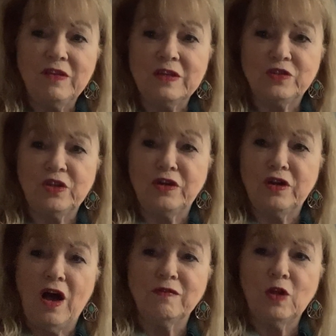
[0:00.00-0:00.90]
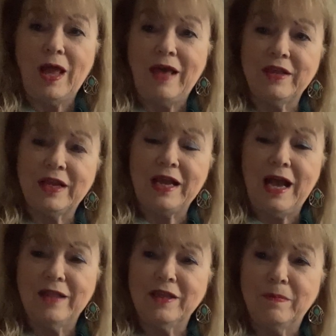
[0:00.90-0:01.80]
fiction novel like the
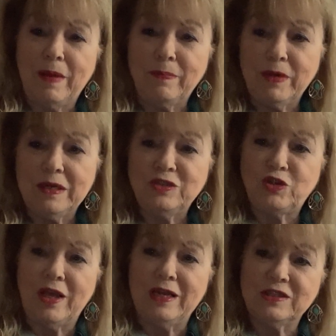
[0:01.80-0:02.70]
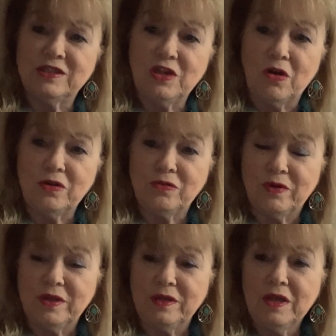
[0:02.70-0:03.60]
kind that my buddy Janice
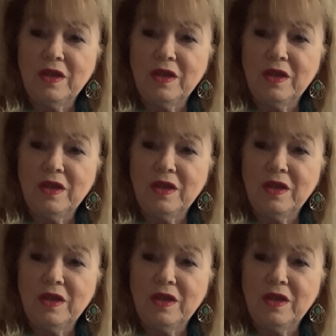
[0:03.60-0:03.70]
Daughtry